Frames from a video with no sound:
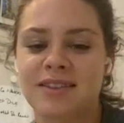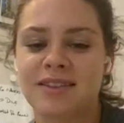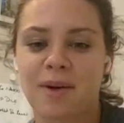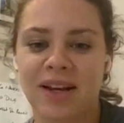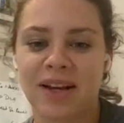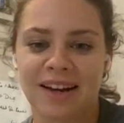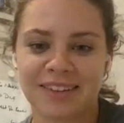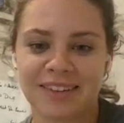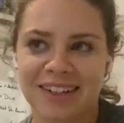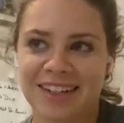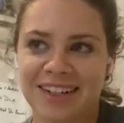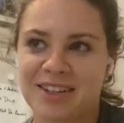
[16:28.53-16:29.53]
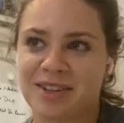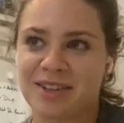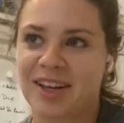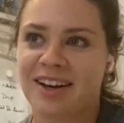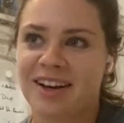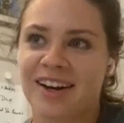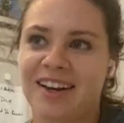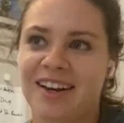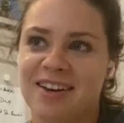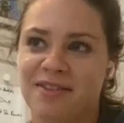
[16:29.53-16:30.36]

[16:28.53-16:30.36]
Insomnia. So that kind of,